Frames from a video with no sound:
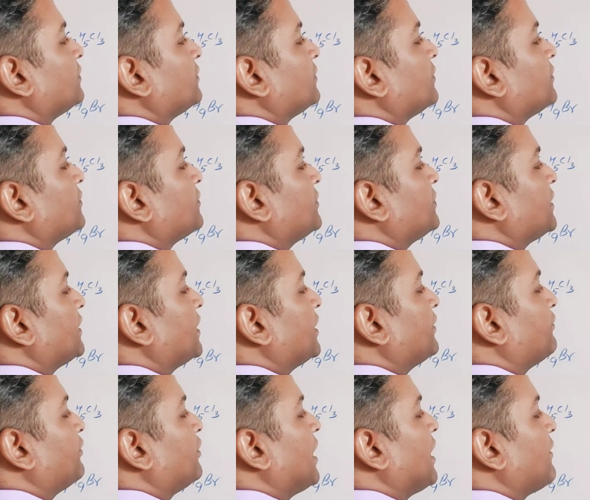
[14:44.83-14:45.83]
singlet
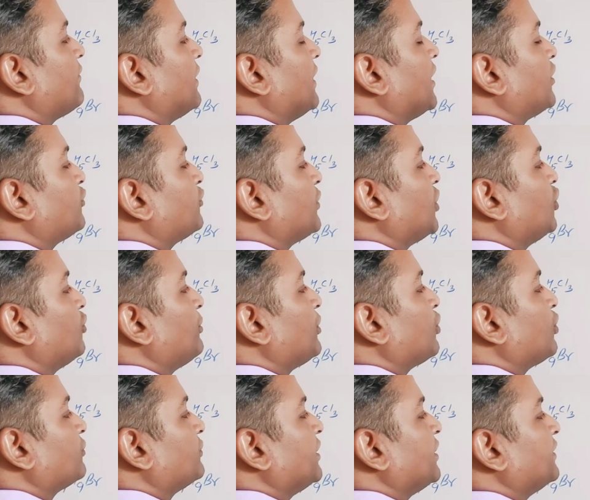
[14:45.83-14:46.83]
will have a less value
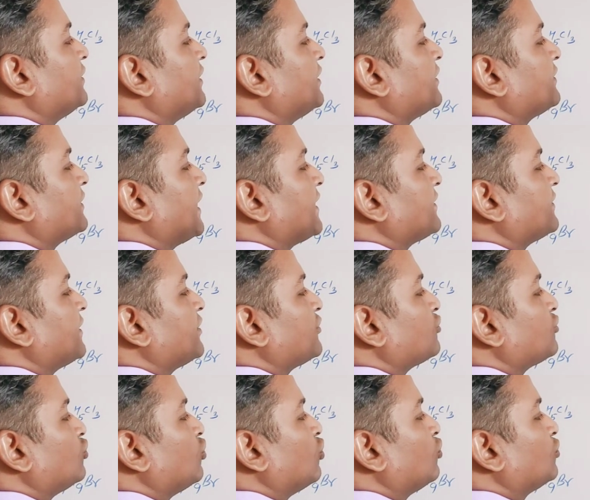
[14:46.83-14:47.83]
because in this case there is
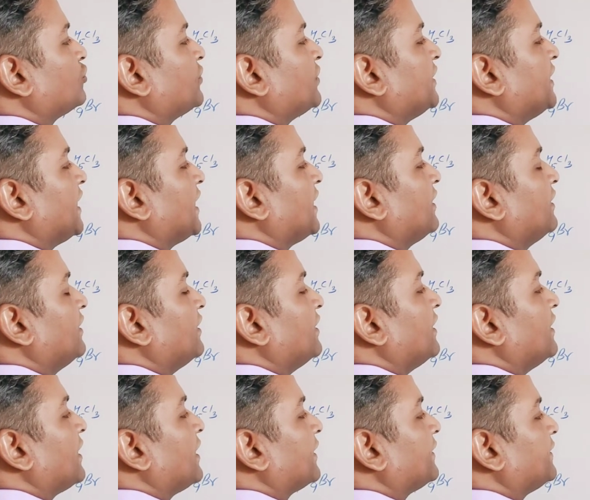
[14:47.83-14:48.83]
no Cl
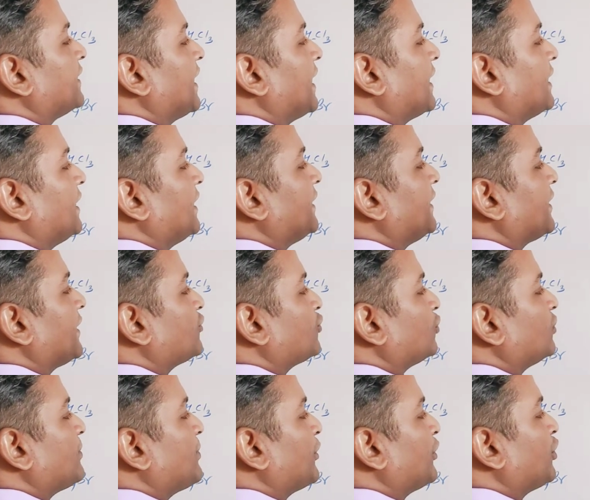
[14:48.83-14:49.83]
directly attached to the
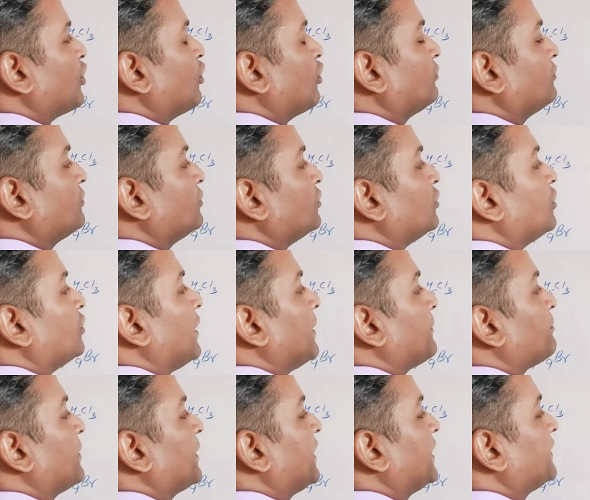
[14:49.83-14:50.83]
proton.
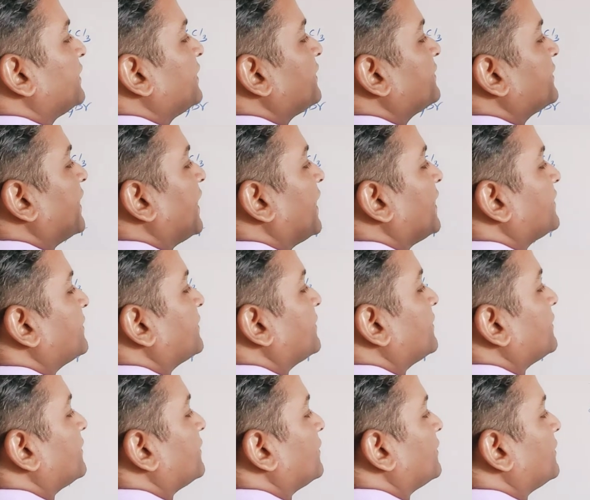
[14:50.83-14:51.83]
But in this case,
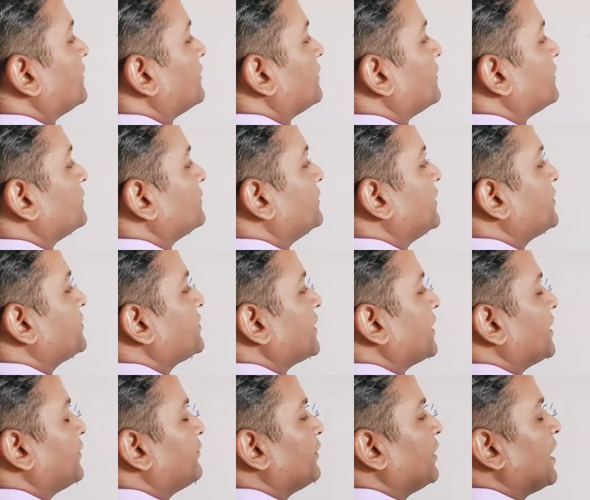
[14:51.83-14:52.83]
this
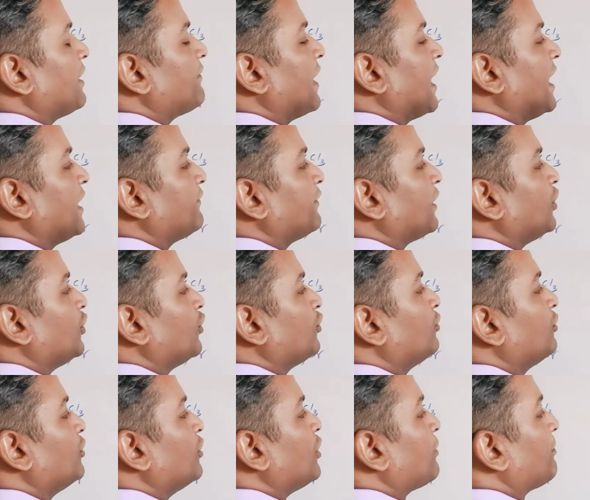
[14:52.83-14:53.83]
singlet will have a higher value
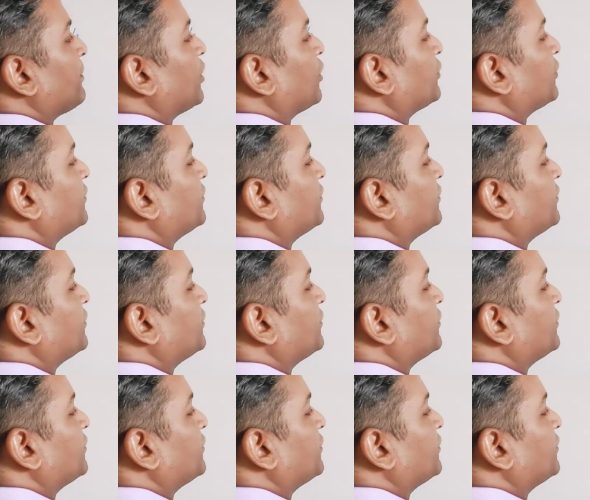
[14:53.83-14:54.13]
because